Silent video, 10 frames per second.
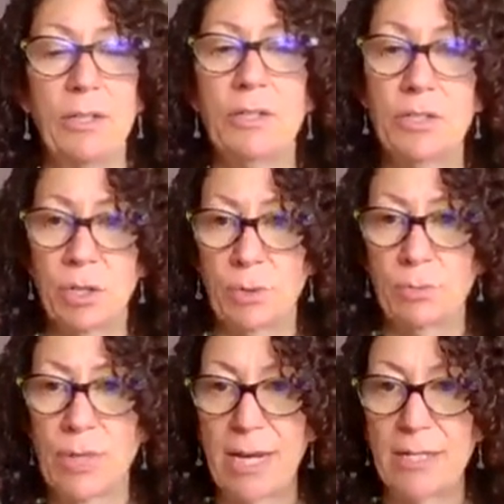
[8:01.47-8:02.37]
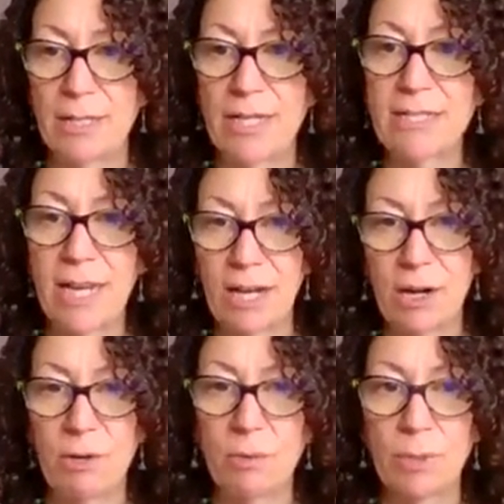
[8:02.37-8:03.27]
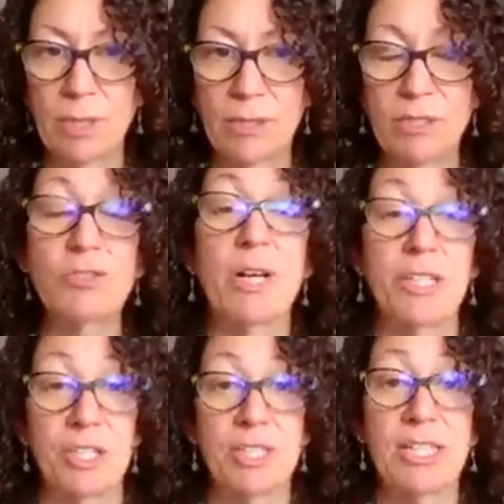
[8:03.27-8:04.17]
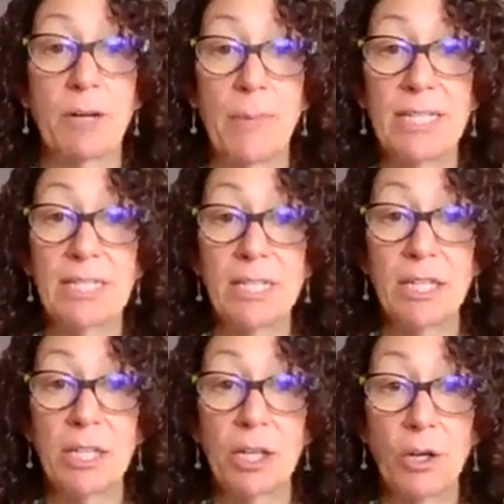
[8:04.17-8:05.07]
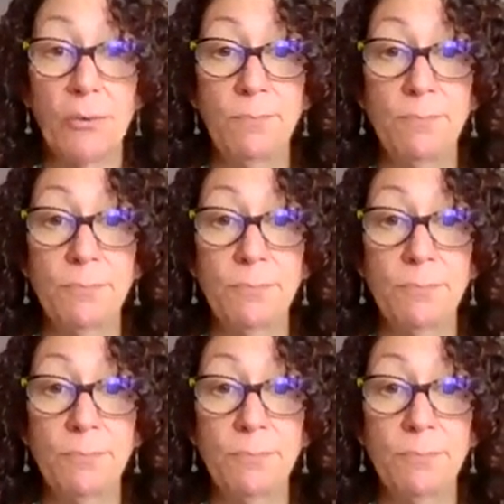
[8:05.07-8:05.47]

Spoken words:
So that's how stretch segmenting can go.